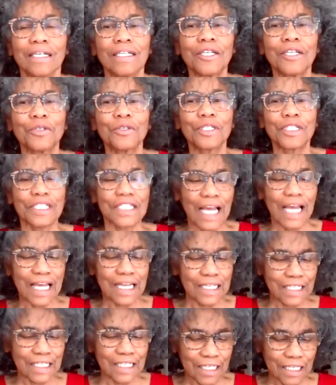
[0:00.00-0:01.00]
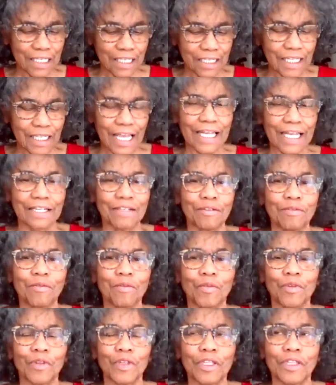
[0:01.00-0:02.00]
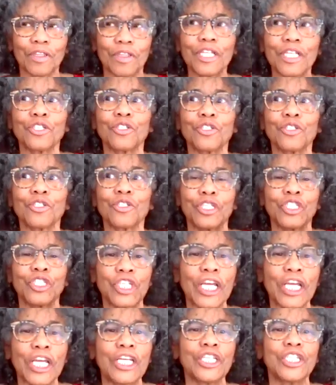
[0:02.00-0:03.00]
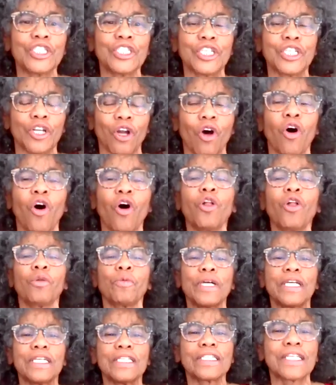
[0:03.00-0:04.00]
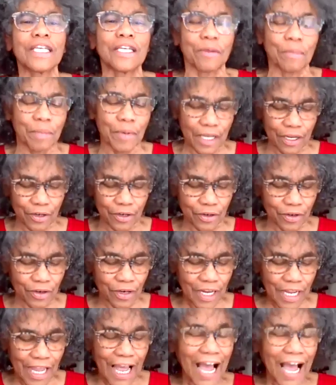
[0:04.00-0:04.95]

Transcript: There's this idea that things are going to change and always get better.